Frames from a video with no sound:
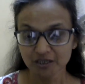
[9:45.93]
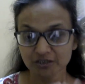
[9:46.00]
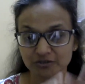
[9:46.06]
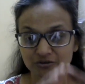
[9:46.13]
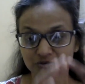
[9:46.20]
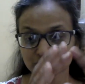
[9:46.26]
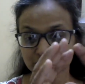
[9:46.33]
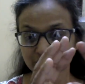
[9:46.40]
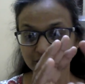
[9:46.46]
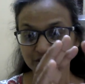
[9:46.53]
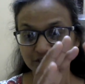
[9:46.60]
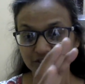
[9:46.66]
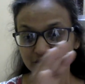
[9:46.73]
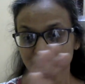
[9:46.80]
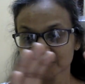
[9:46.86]
So
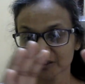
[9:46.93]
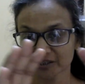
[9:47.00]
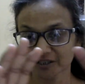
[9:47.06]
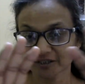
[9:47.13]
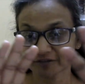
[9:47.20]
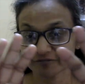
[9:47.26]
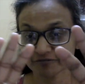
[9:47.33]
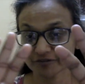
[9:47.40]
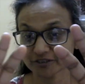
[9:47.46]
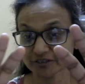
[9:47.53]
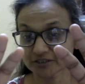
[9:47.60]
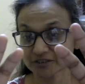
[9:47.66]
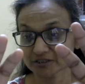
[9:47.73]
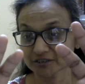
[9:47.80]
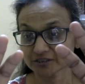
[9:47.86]
treat if it
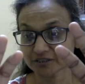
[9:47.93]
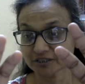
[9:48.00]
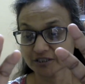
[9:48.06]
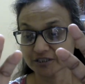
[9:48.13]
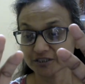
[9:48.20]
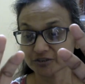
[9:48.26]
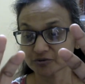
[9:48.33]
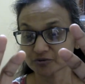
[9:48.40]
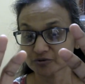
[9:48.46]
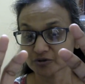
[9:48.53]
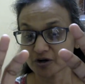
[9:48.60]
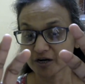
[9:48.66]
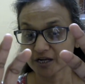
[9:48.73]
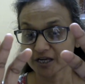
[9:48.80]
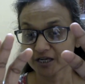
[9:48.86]
is turned into
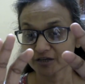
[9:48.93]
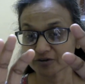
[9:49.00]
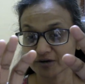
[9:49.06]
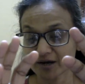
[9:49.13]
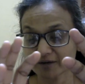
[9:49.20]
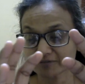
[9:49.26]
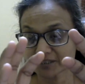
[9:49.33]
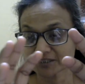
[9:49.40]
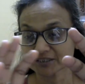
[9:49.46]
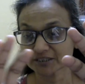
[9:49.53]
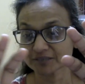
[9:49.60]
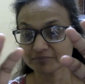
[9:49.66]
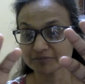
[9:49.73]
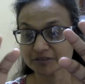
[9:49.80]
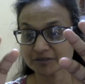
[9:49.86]
chronic, you have such
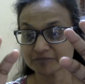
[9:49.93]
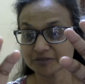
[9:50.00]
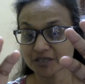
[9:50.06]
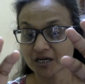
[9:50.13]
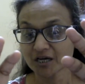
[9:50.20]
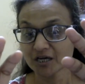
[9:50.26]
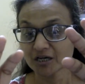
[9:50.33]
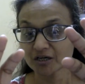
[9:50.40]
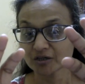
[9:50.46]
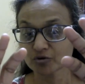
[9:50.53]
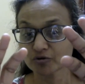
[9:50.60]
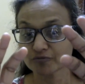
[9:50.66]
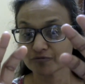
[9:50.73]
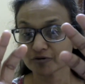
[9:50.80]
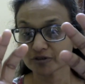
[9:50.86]
symptoms,
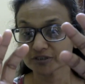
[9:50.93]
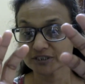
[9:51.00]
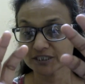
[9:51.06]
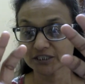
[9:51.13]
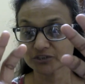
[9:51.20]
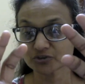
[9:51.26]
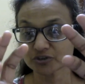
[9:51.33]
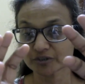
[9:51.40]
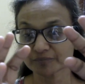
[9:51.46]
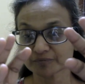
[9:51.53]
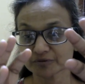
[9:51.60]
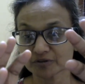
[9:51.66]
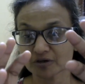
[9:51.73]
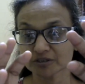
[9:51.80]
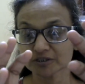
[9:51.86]
go for seed
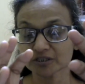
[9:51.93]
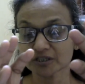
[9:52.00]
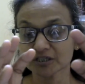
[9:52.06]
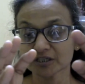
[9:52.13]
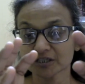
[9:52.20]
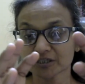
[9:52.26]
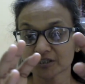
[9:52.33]
strips on the